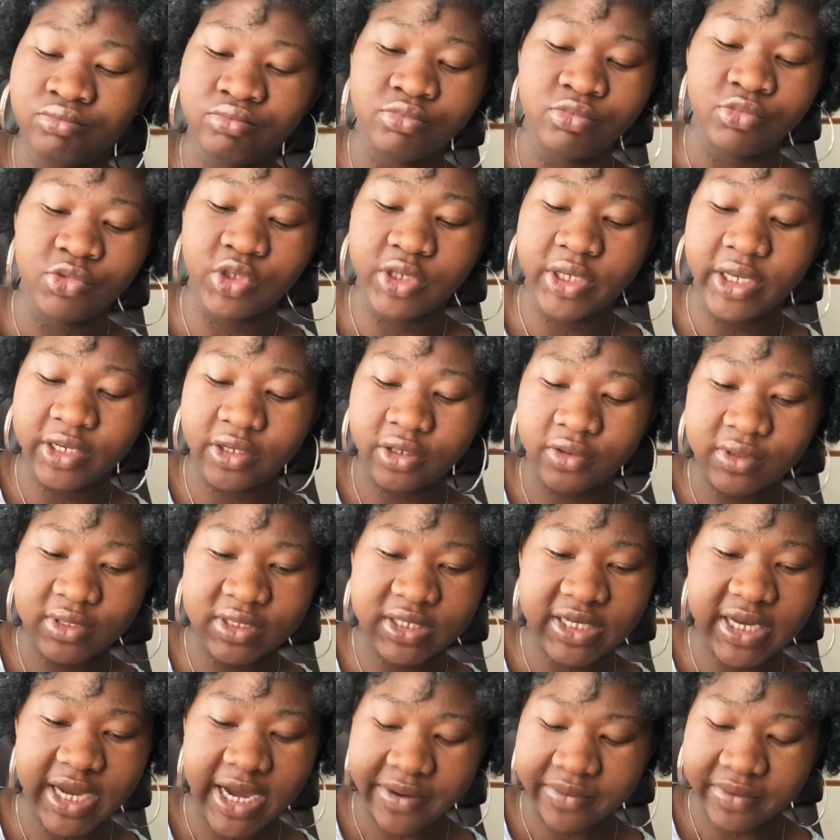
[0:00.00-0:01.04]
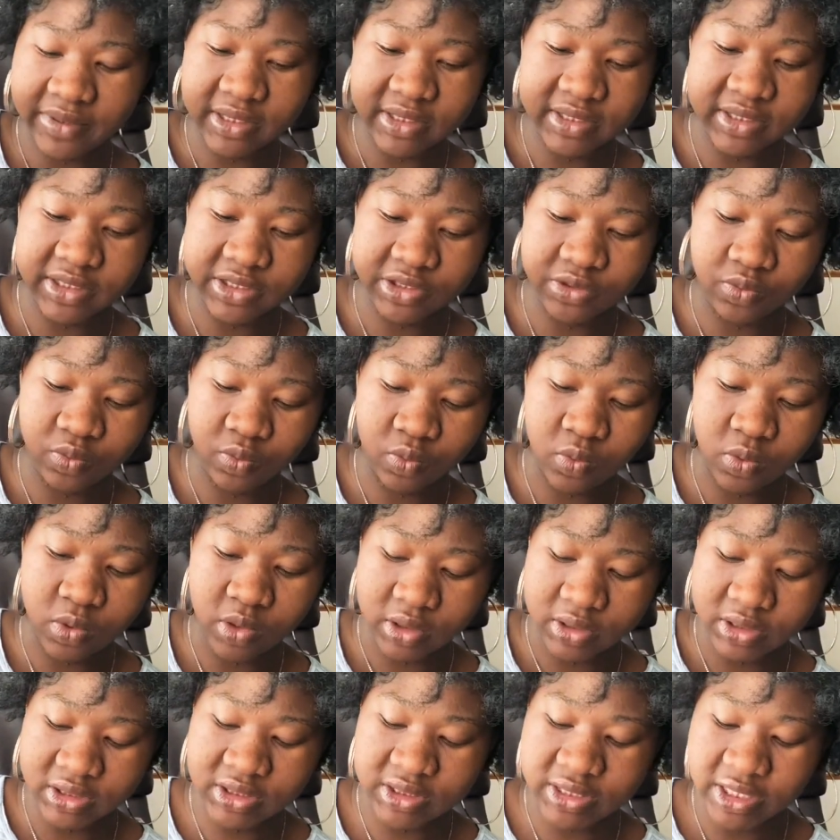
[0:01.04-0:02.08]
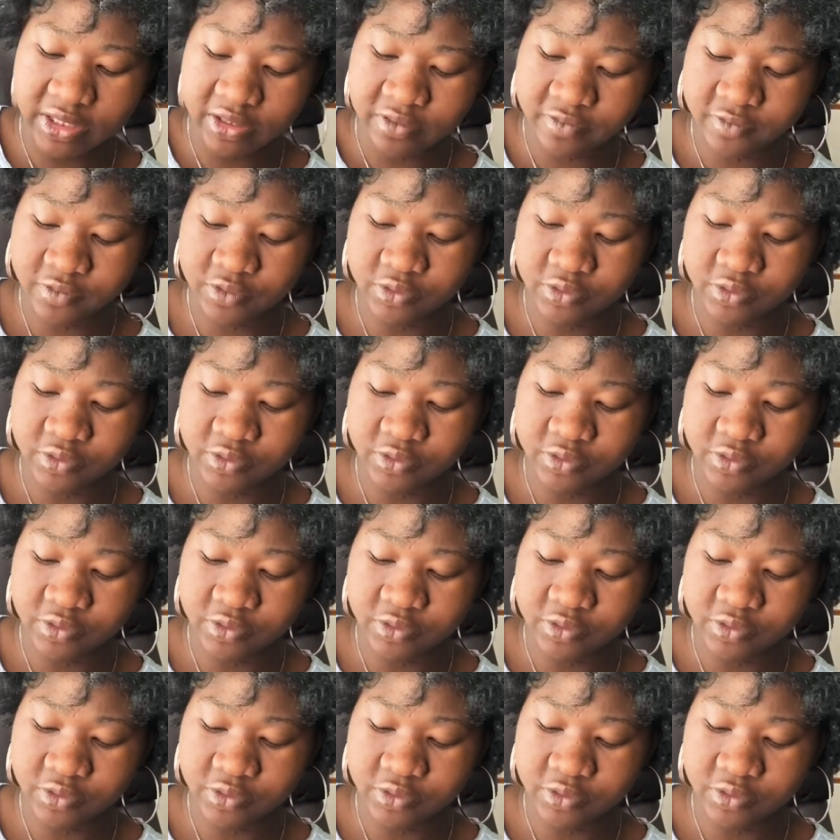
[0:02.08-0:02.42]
you can always carry this as one instead of,